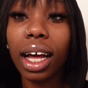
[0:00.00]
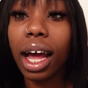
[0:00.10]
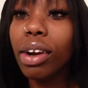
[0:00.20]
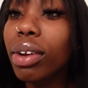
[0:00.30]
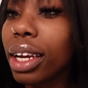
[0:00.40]

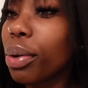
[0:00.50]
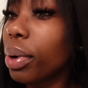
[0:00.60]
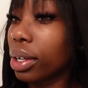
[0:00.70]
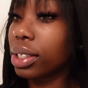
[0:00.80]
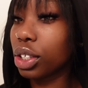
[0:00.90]
I don't let no
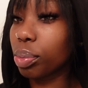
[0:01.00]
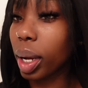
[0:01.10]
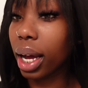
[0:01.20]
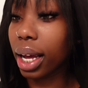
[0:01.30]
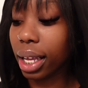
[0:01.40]
one else touch my
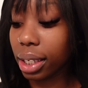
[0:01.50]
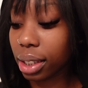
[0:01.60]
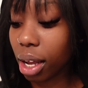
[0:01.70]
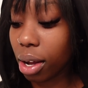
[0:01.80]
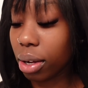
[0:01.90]
eyes.
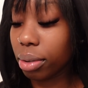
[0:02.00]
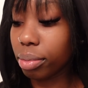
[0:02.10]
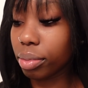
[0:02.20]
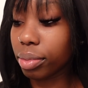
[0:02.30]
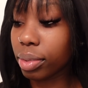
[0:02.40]

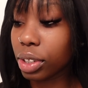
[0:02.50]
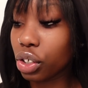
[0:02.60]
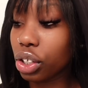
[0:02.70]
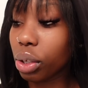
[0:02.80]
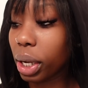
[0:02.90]
Um,
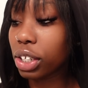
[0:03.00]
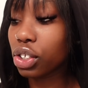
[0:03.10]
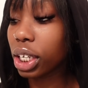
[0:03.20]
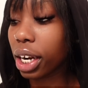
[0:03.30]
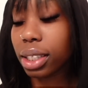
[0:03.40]
she the way
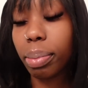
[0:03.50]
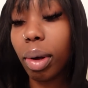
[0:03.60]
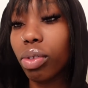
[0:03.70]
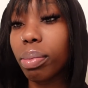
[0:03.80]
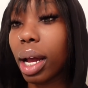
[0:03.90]
she cares
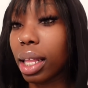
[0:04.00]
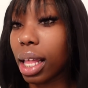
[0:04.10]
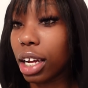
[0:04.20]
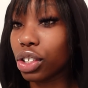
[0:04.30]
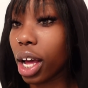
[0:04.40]
about my
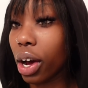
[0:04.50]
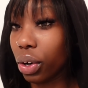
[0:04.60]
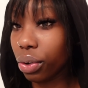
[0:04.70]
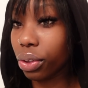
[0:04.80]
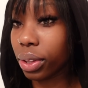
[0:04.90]
lash
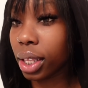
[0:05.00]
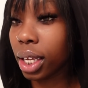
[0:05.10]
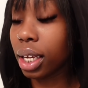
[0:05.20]
health